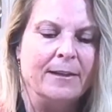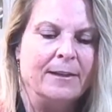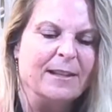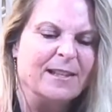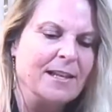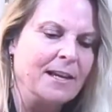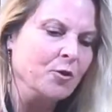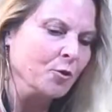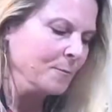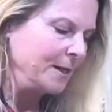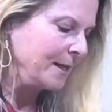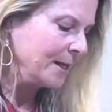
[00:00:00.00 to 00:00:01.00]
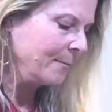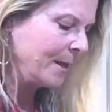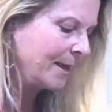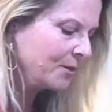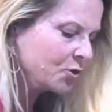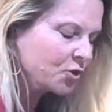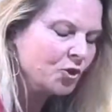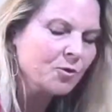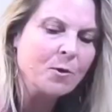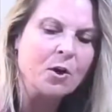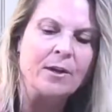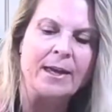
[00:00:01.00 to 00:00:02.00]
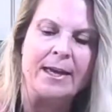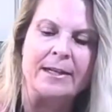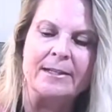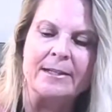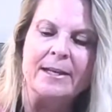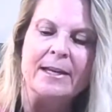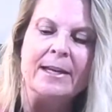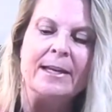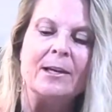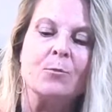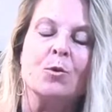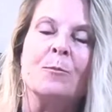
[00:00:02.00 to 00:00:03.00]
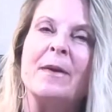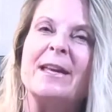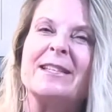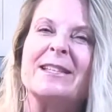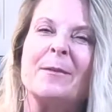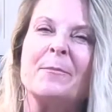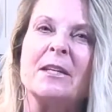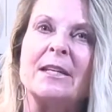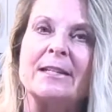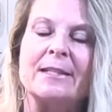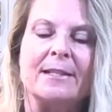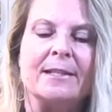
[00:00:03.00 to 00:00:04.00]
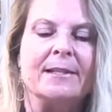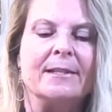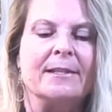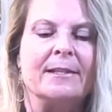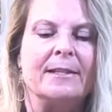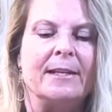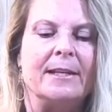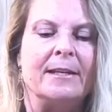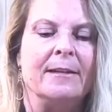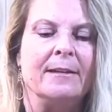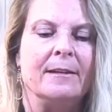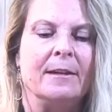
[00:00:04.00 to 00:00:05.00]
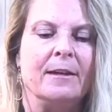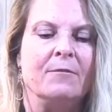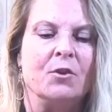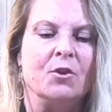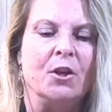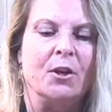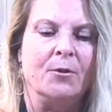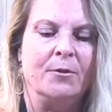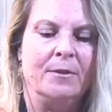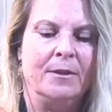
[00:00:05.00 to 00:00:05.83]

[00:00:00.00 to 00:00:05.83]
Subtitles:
Let's say they're medium eggs or small eggs, it will mess up the consistency of your dough.